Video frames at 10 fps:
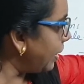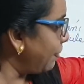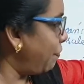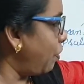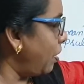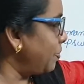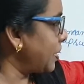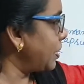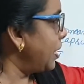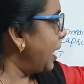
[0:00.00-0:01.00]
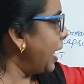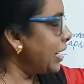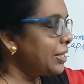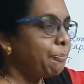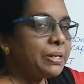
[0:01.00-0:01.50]
forms,
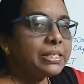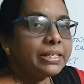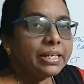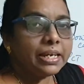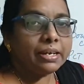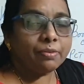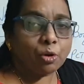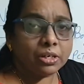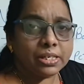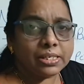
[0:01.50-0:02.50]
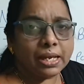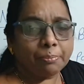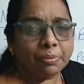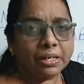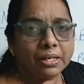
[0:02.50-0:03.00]
and the PCT, what is
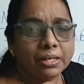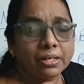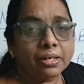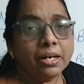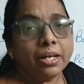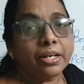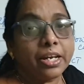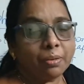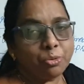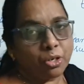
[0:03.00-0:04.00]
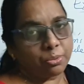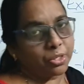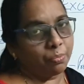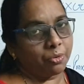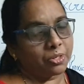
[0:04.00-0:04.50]
happening here?
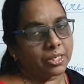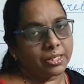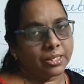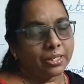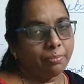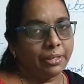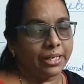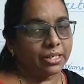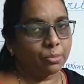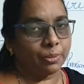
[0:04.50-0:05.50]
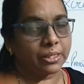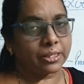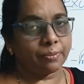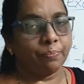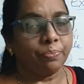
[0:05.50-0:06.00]
Reabsorption process it will be takes
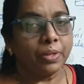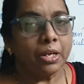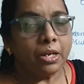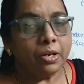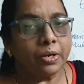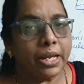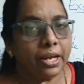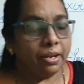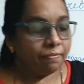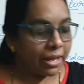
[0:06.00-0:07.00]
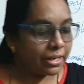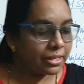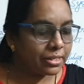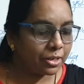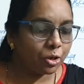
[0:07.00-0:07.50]
place. Okay,
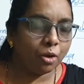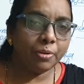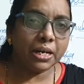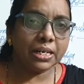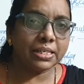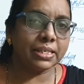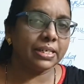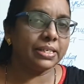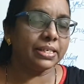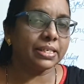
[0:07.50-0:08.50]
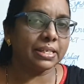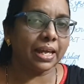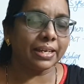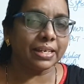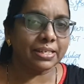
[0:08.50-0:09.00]
when the glomerulus is just
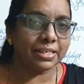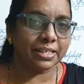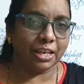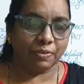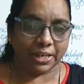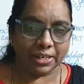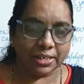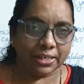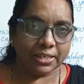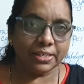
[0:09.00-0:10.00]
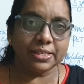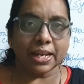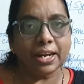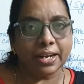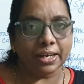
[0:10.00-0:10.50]
like as a sieve,
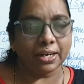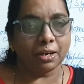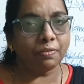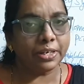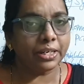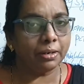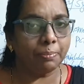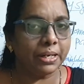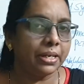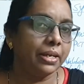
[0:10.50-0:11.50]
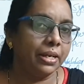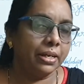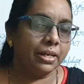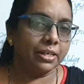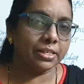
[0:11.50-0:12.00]
Jallida, how it will be
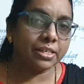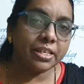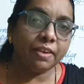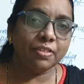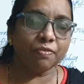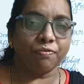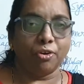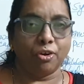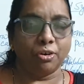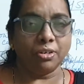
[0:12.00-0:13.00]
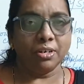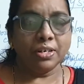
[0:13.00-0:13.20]
sieve the floor,